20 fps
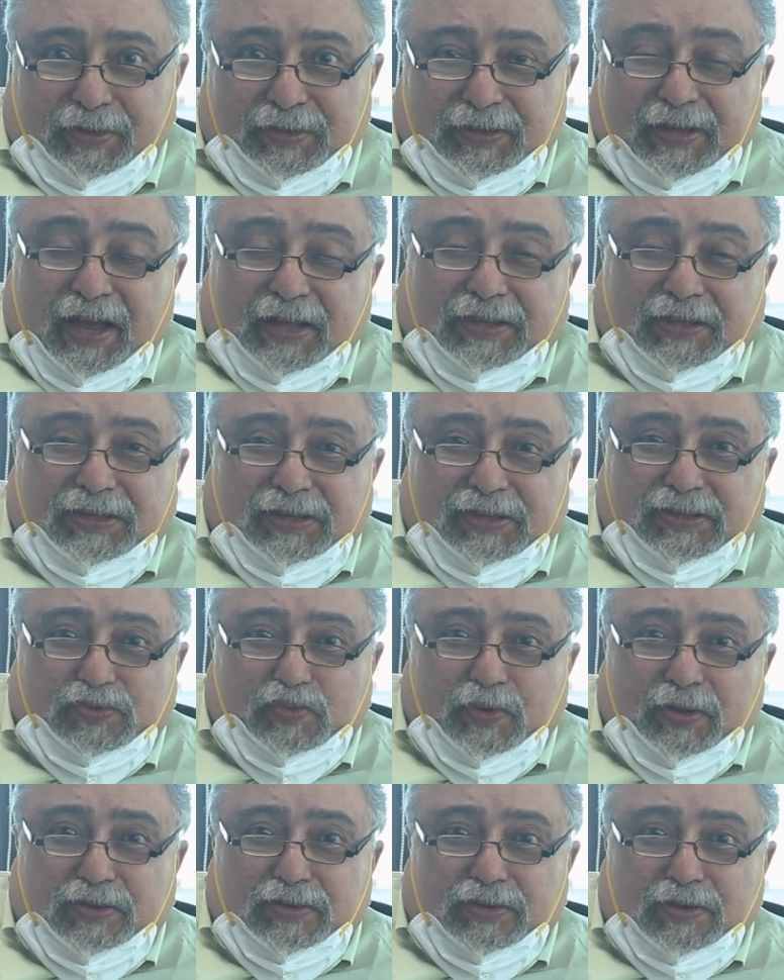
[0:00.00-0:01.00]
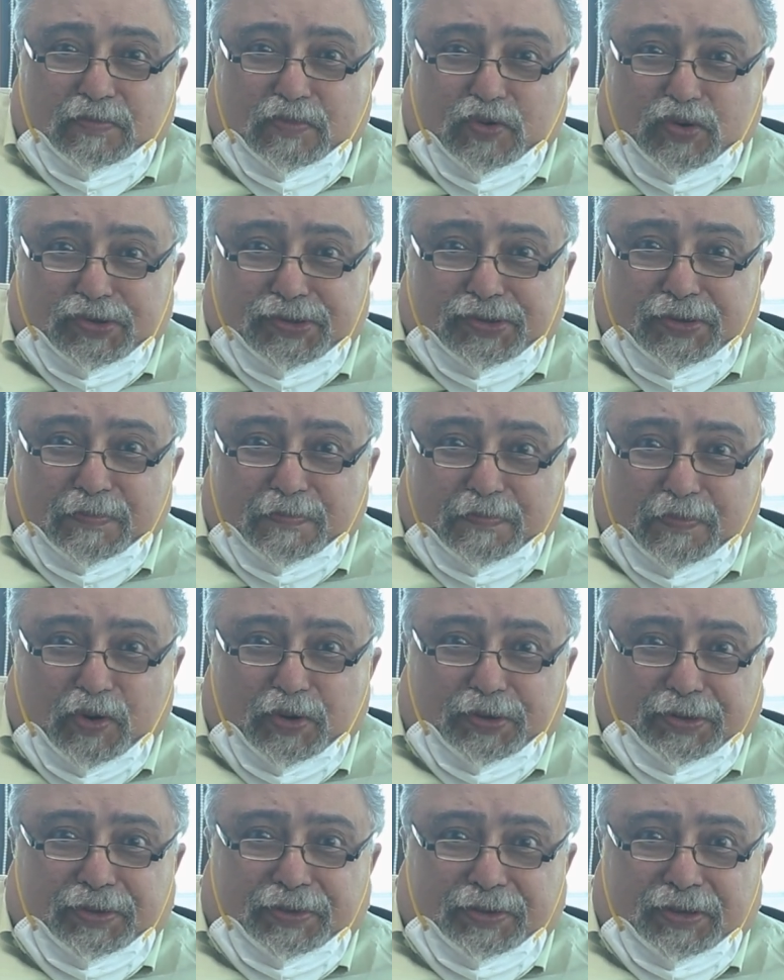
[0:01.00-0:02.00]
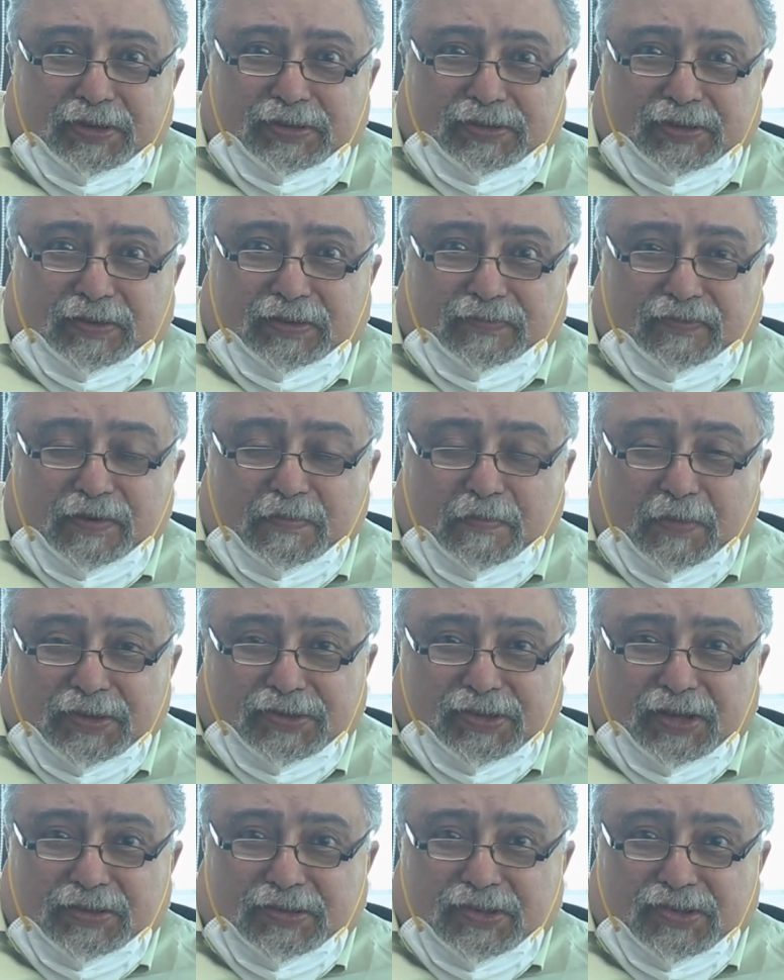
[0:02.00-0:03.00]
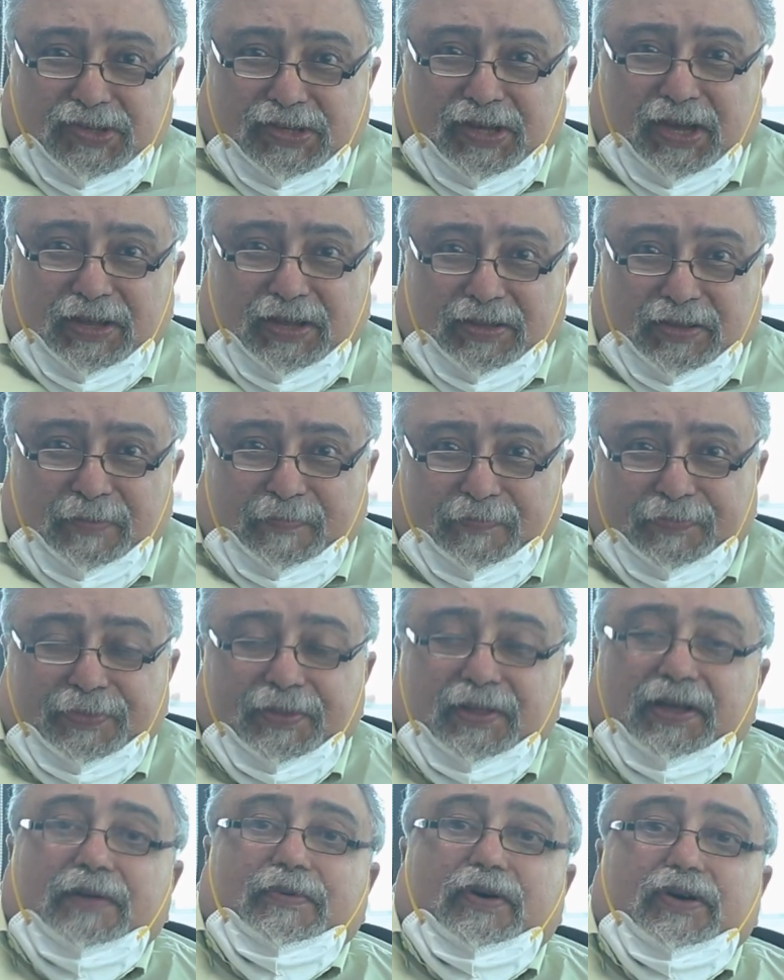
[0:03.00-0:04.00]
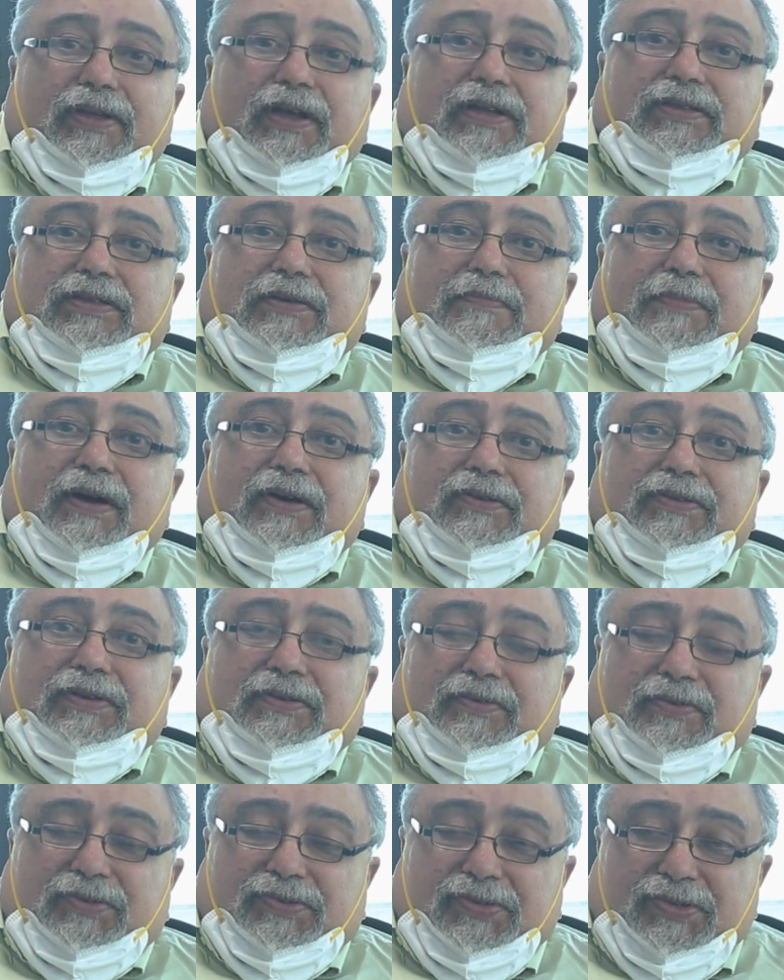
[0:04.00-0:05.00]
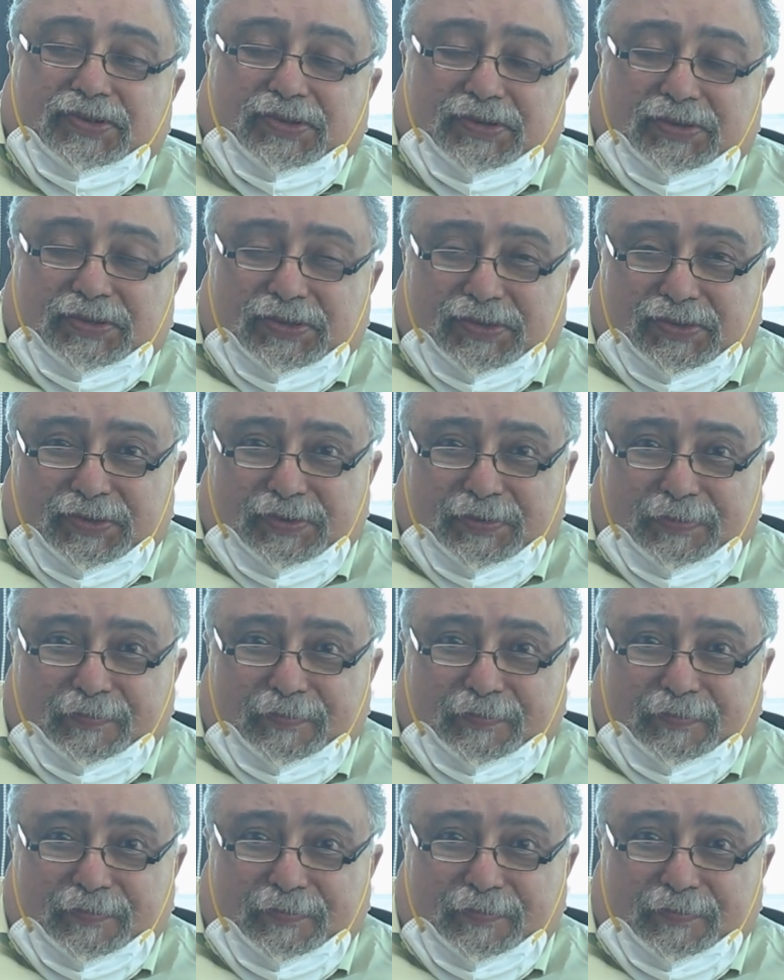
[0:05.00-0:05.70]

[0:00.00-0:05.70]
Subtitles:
That is one of the most important things that we must understand about antibiotic resistance.